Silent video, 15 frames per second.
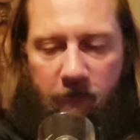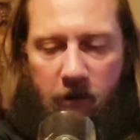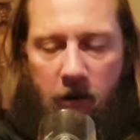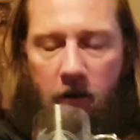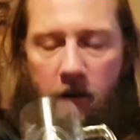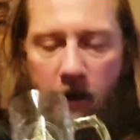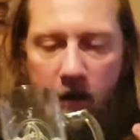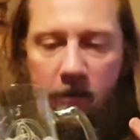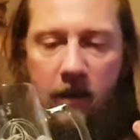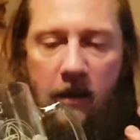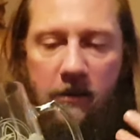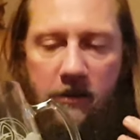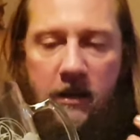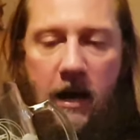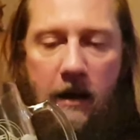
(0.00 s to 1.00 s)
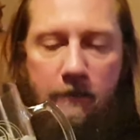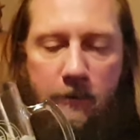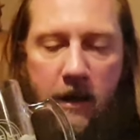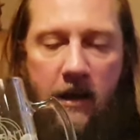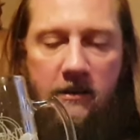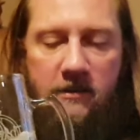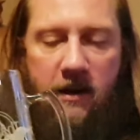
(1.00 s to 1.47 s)
and the
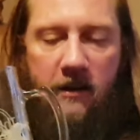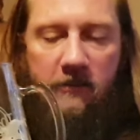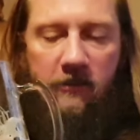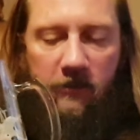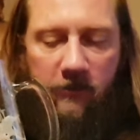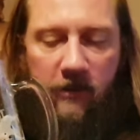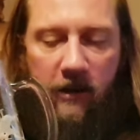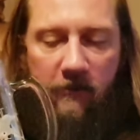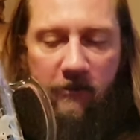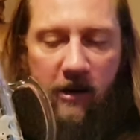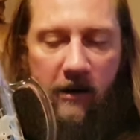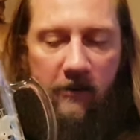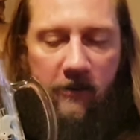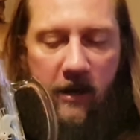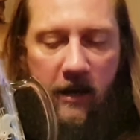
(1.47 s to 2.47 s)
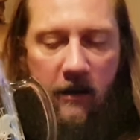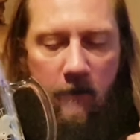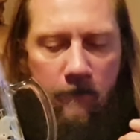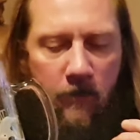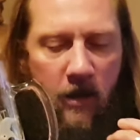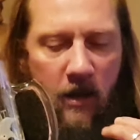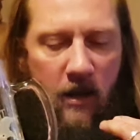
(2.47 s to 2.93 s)
IPA taste is definitely there.
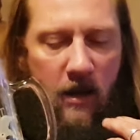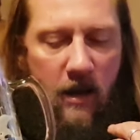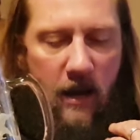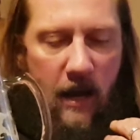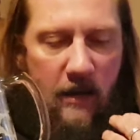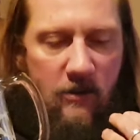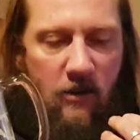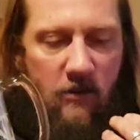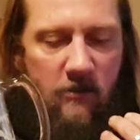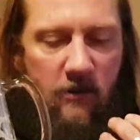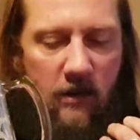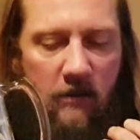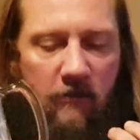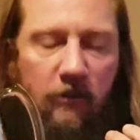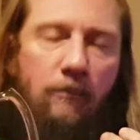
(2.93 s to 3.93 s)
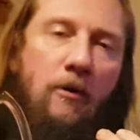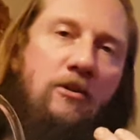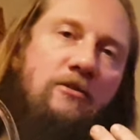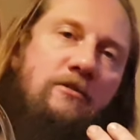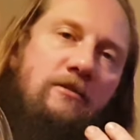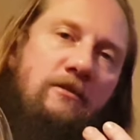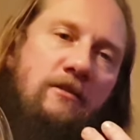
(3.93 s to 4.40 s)
It doesn't leave as
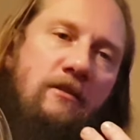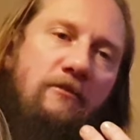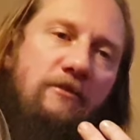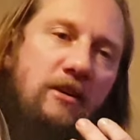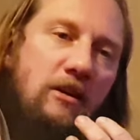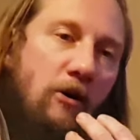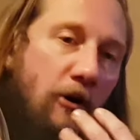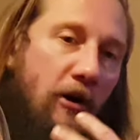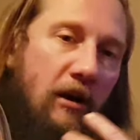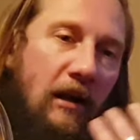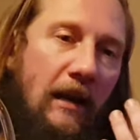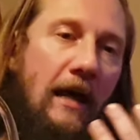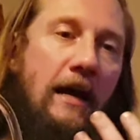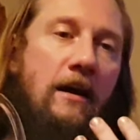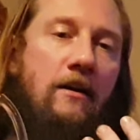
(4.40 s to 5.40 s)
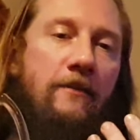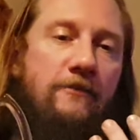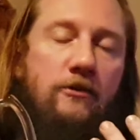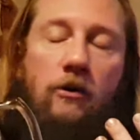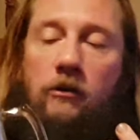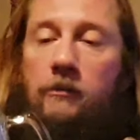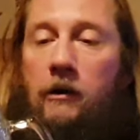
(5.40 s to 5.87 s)
much of the oily layer I've
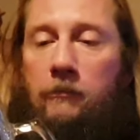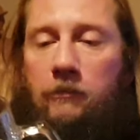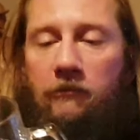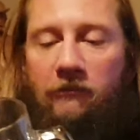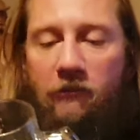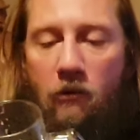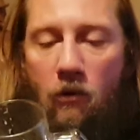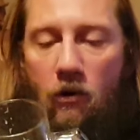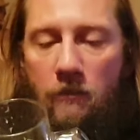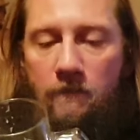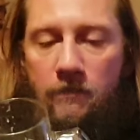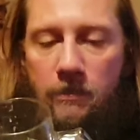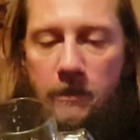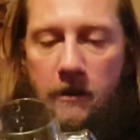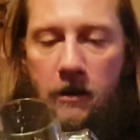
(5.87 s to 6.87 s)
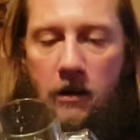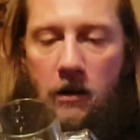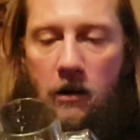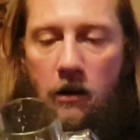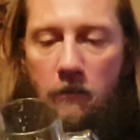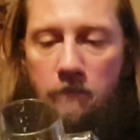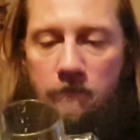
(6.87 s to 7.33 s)
talked about before.
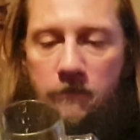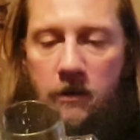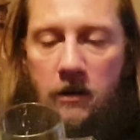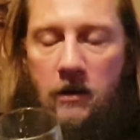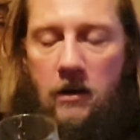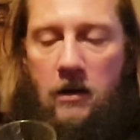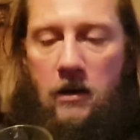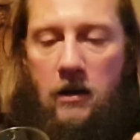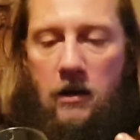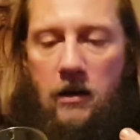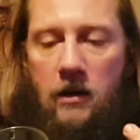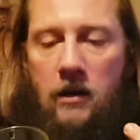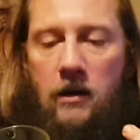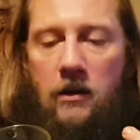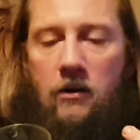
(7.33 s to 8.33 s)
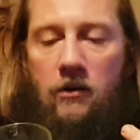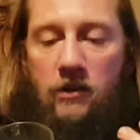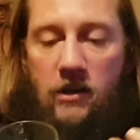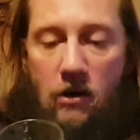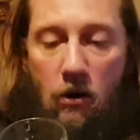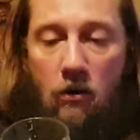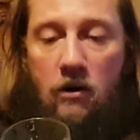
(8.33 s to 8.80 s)

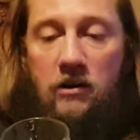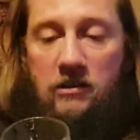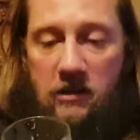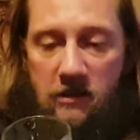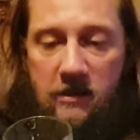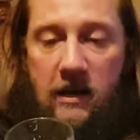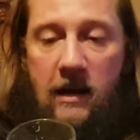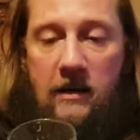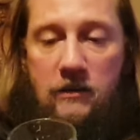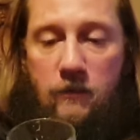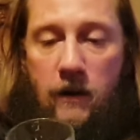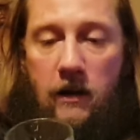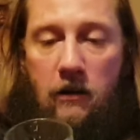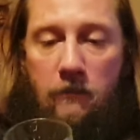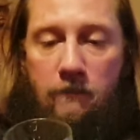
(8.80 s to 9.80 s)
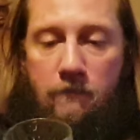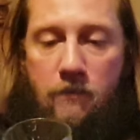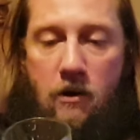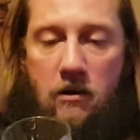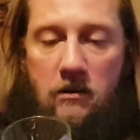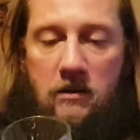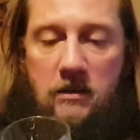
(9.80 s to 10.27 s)
The orange is there as well,
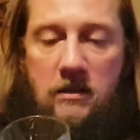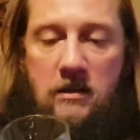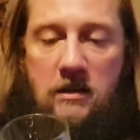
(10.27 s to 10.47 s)
but